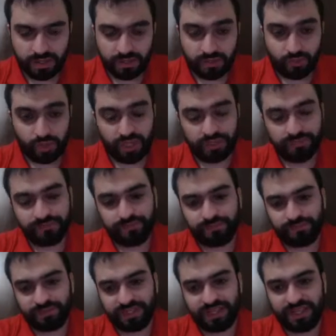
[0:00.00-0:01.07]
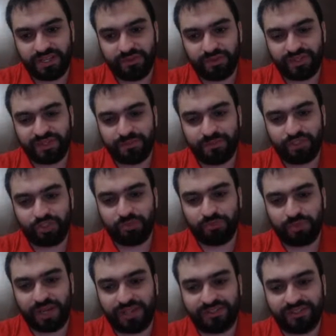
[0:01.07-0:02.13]
Well, in this bishop
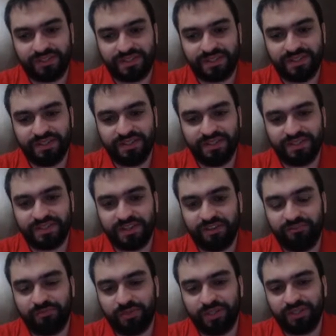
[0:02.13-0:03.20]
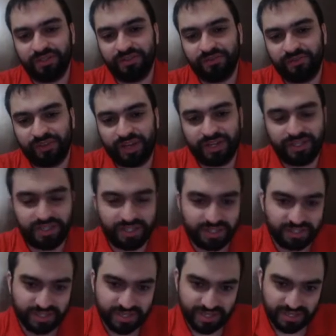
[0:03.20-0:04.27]
pattern series, I've been
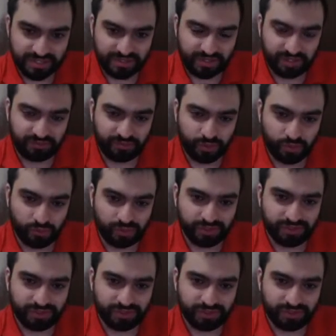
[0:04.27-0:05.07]
very straightforward.